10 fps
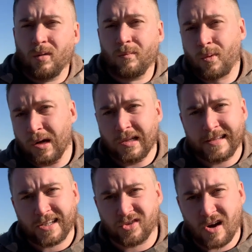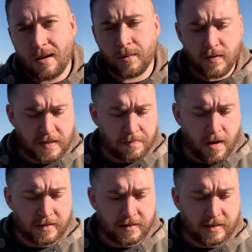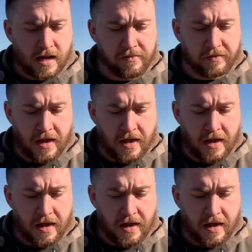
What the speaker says: more like the trauma response stuff.